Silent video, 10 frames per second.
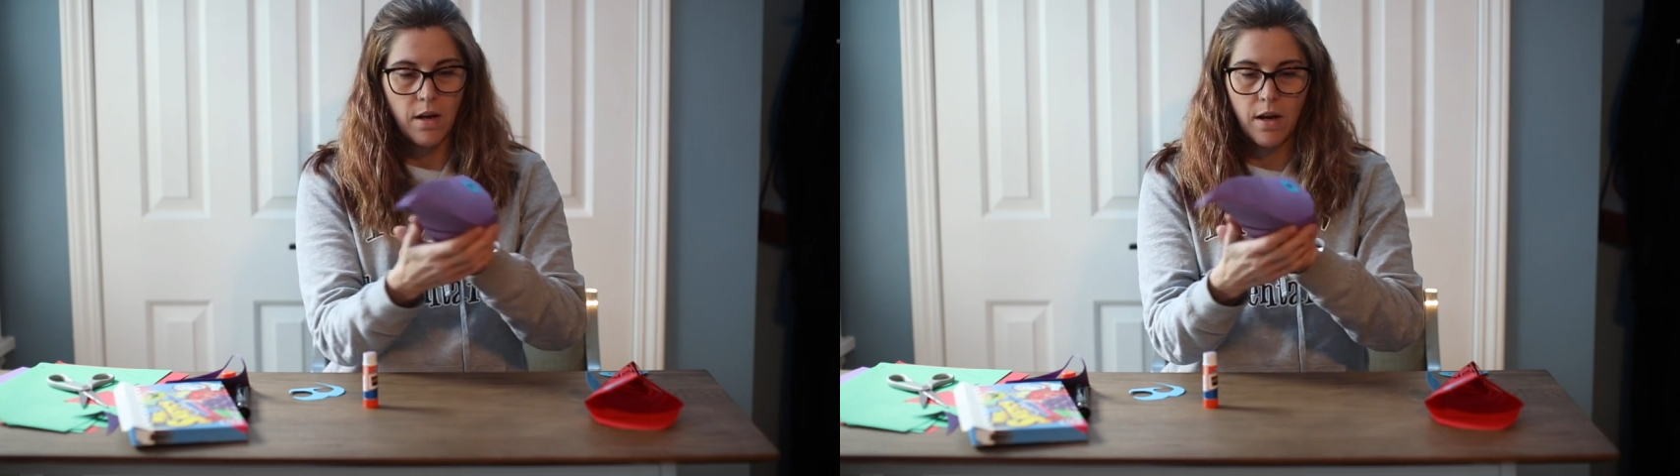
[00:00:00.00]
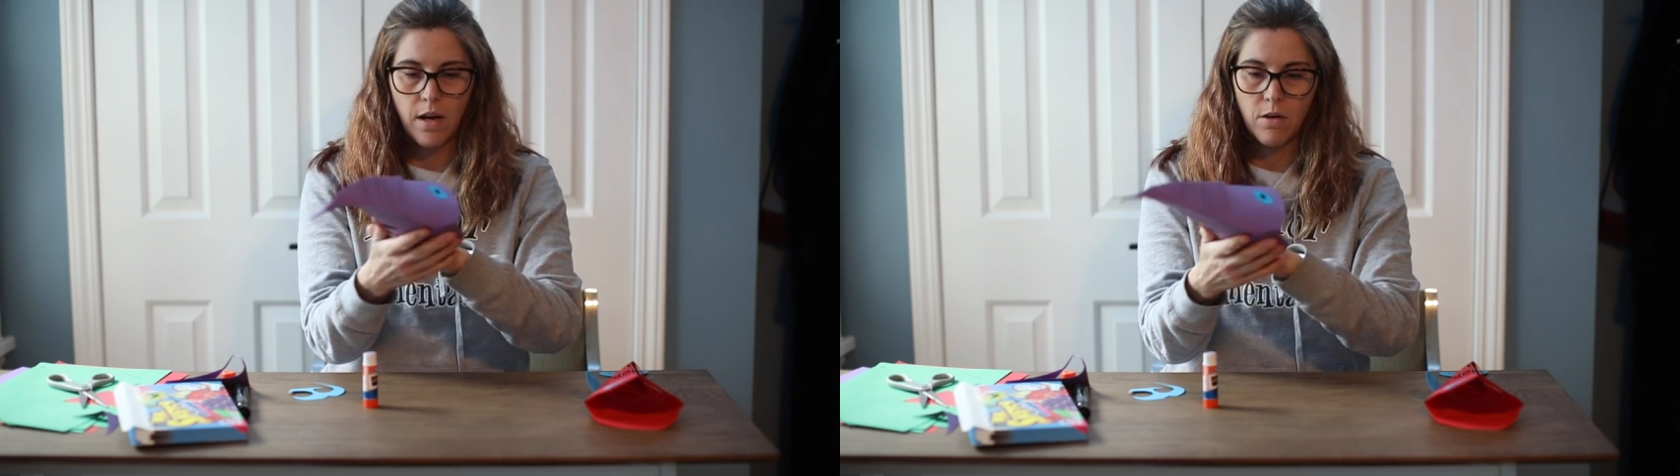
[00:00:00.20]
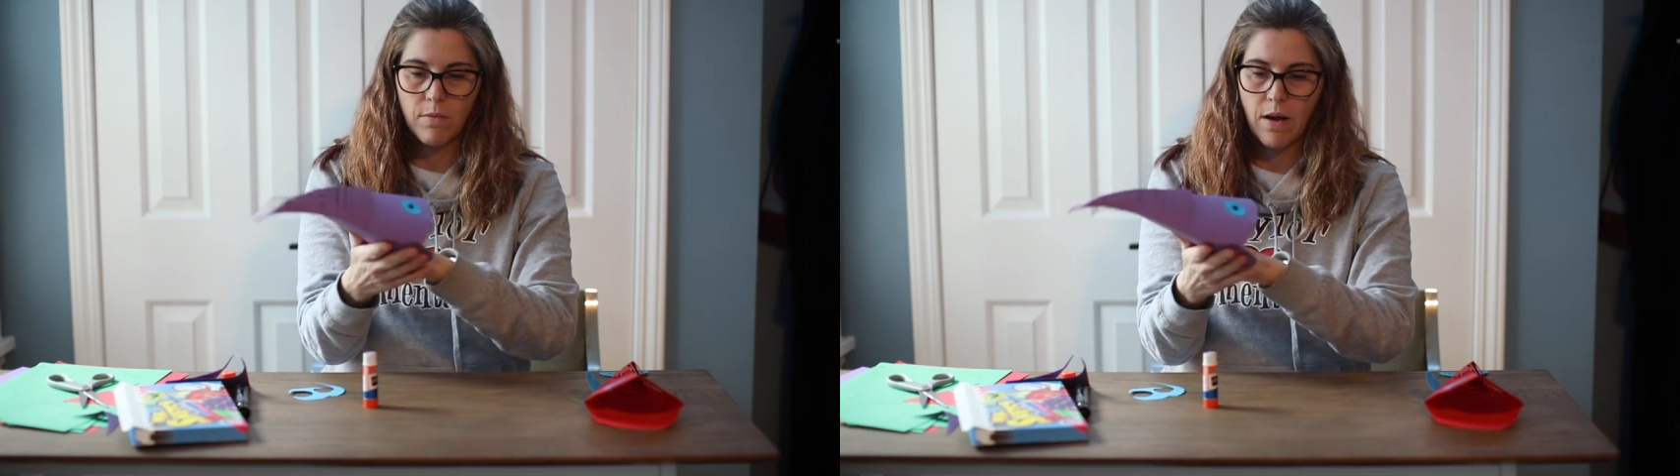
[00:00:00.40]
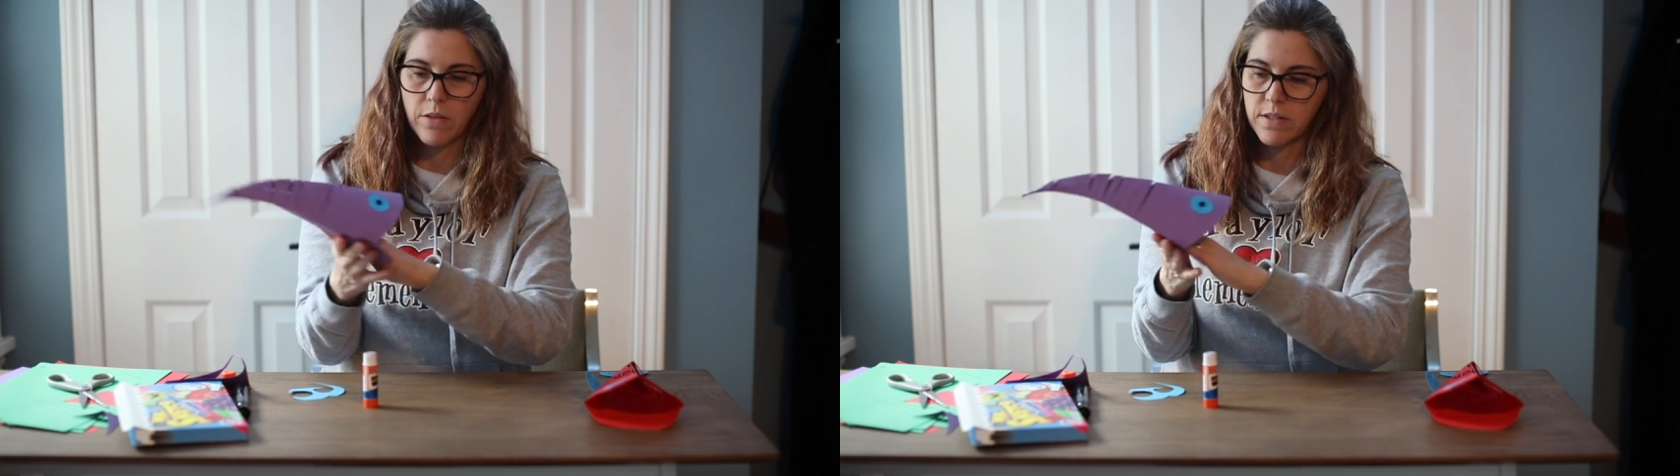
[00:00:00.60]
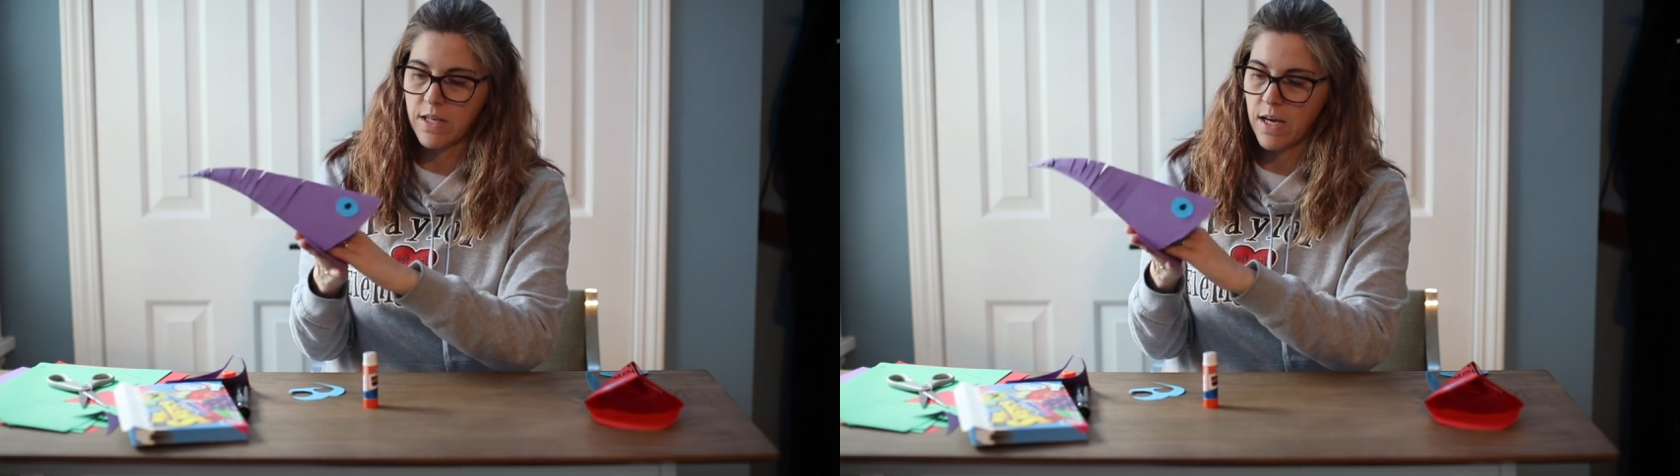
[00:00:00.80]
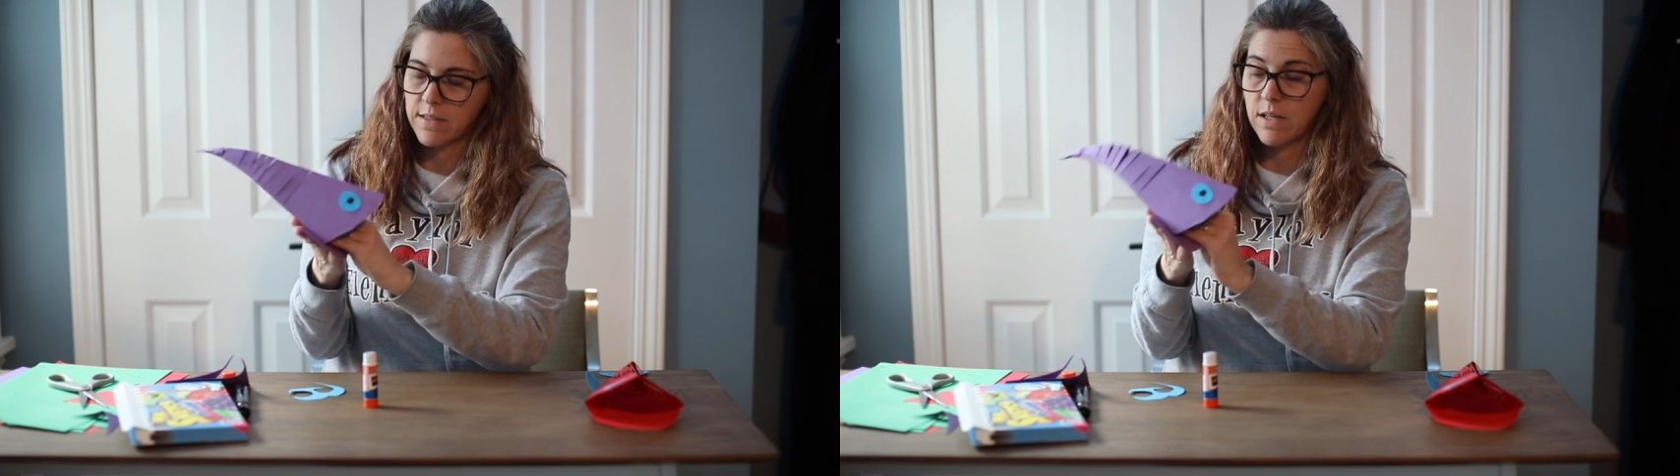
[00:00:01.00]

and around the sides.